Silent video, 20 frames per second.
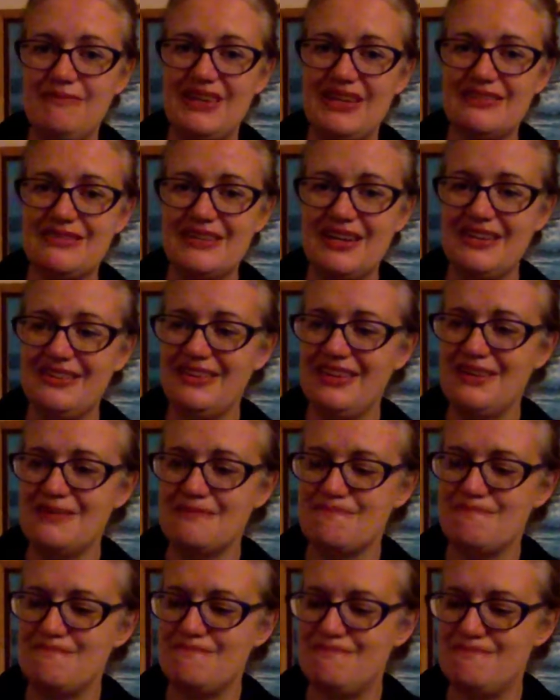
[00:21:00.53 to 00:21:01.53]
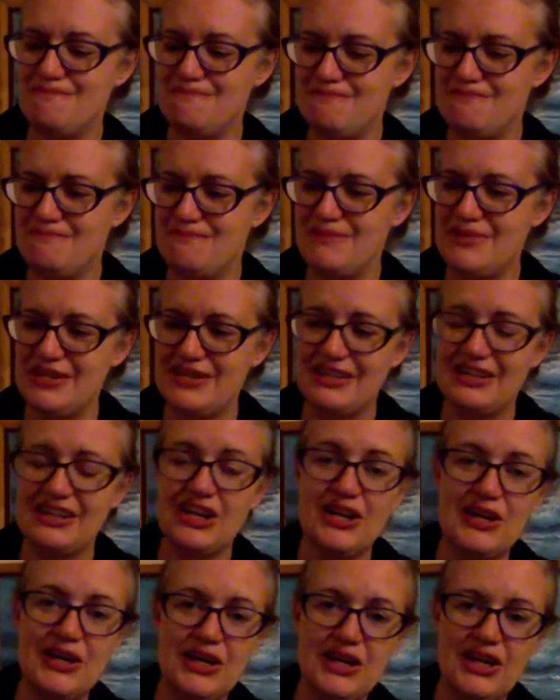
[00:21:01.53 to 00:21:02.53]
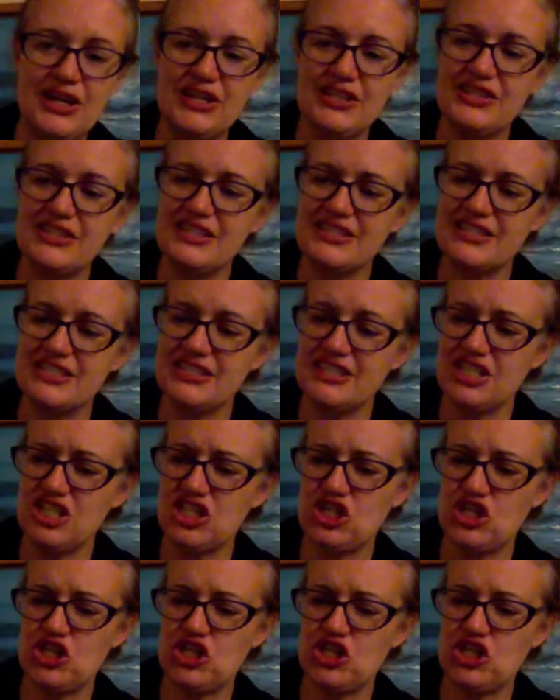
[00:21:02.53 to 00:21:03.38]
It's not that big. This is a